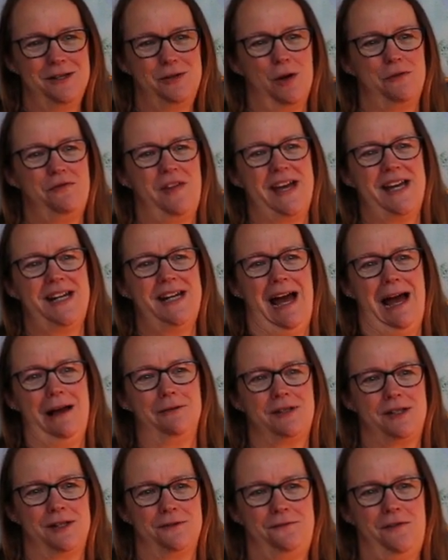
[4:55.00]
So if they
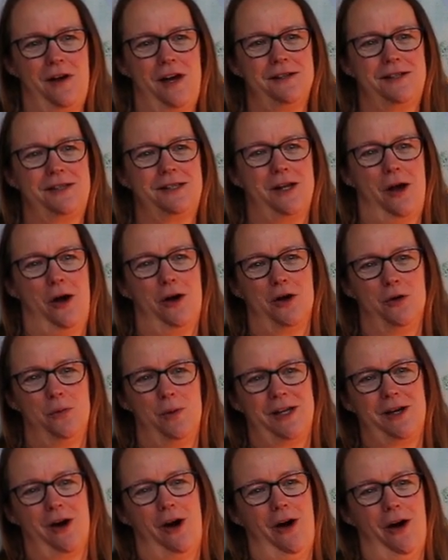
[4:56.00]
announced the first song and
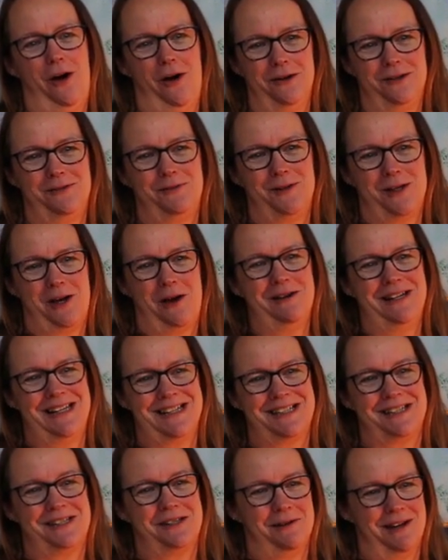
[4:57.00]
we got on, if you go and
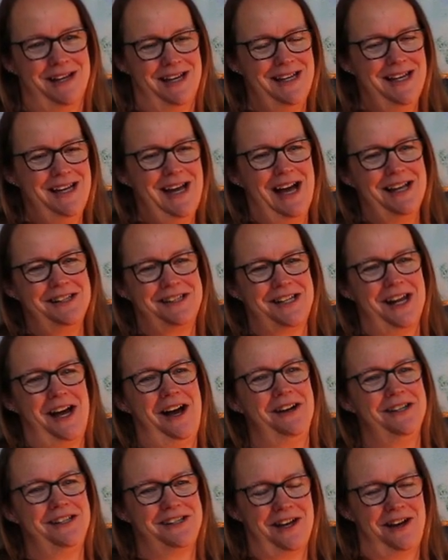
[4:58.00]
listen to it, I
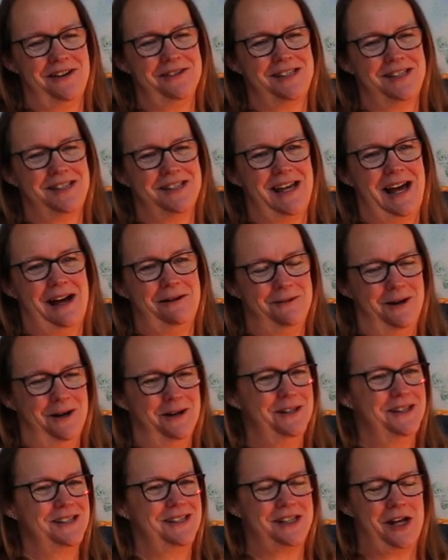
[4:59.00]
started dancing to that
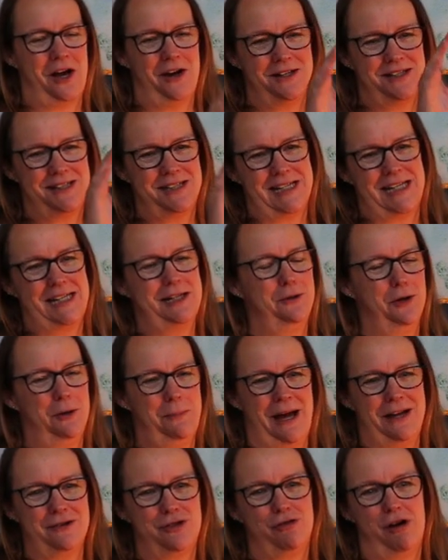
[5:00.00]
one and started singing all
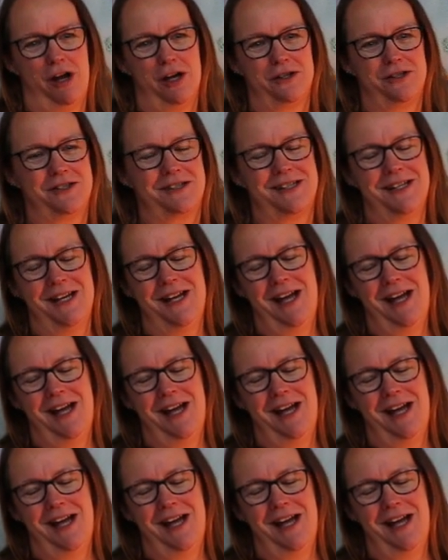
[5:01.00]
about drugs.